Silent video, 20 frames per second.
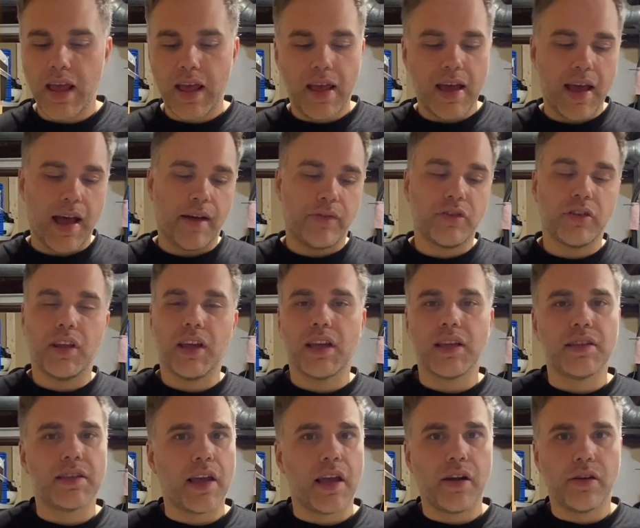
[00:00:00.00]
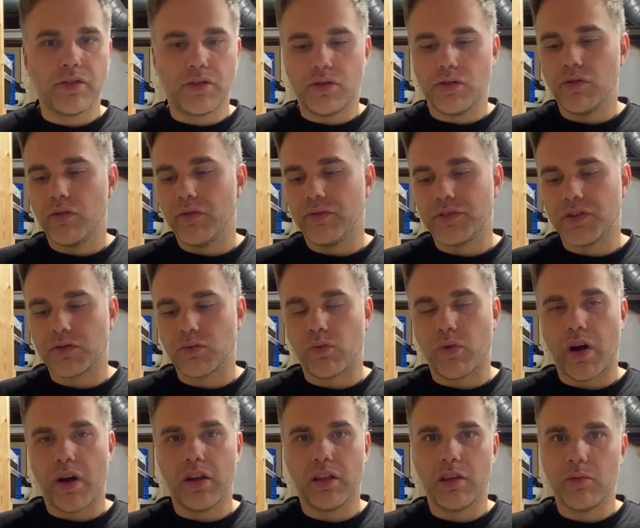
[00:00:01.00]
After like a day or two of just
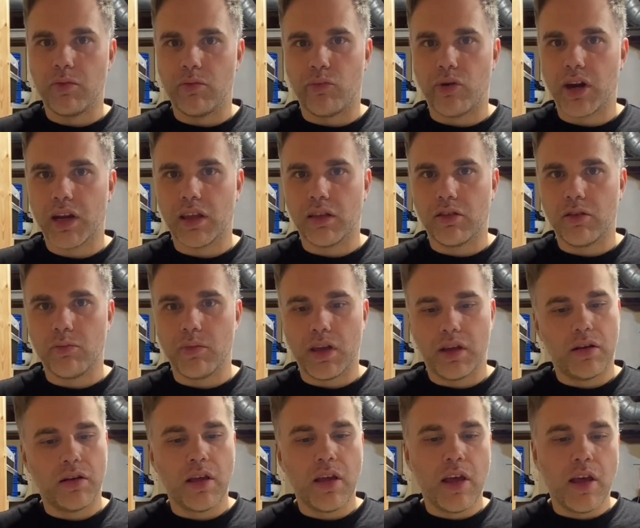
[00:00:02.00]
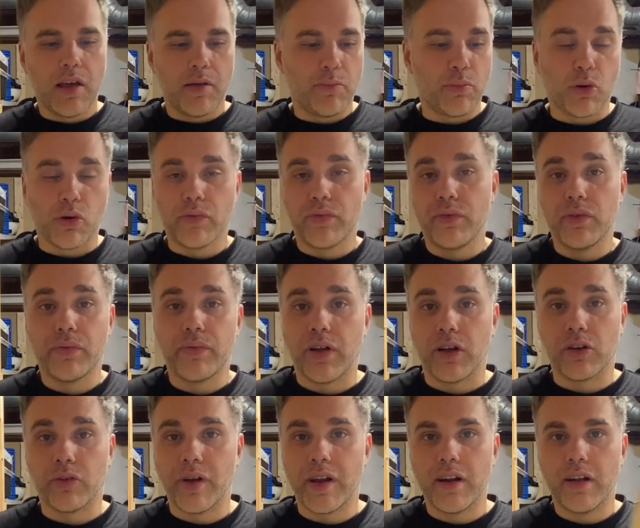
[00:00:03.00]
wearing them and breaking them in, board feel felt
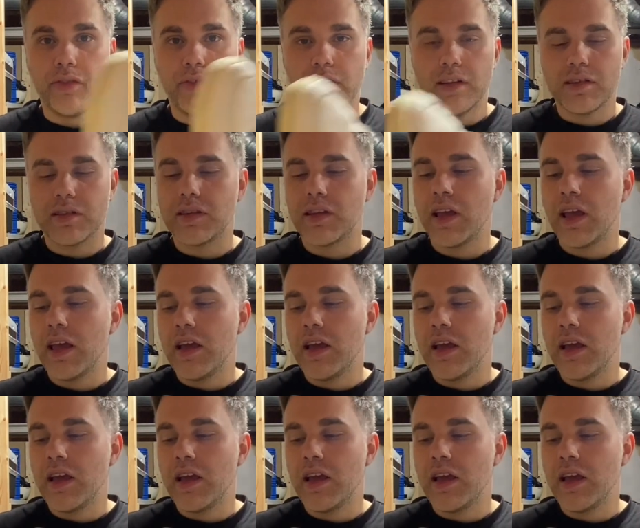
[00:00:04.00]
great on this,